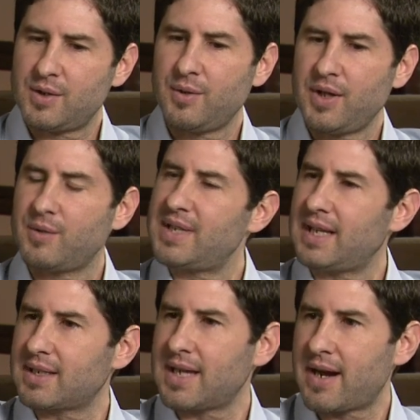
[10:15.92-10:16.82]
do the
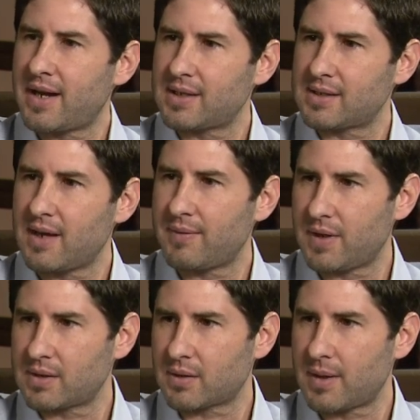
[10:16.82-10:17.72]
utilitarian stuff
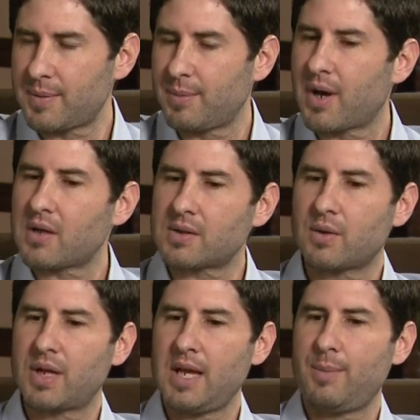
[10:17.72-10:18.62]
in a script, but
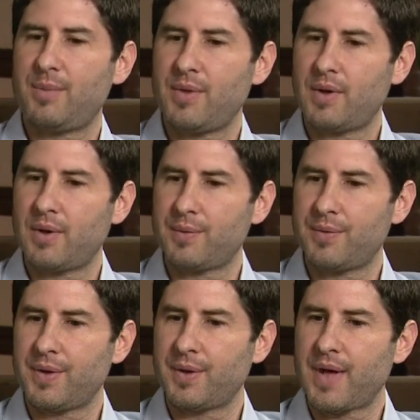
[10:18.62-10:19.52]
also keep the,
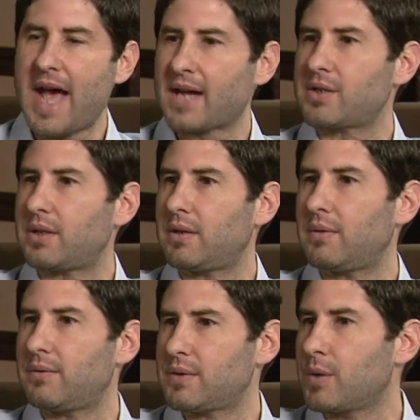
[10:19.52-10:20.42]
the action
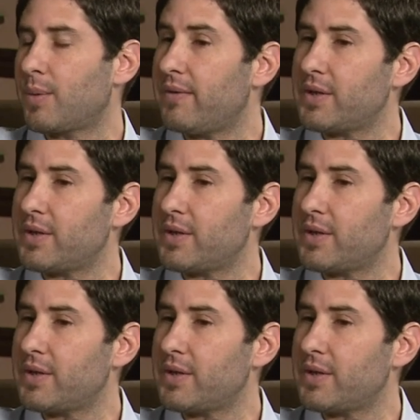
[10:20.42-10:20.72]
super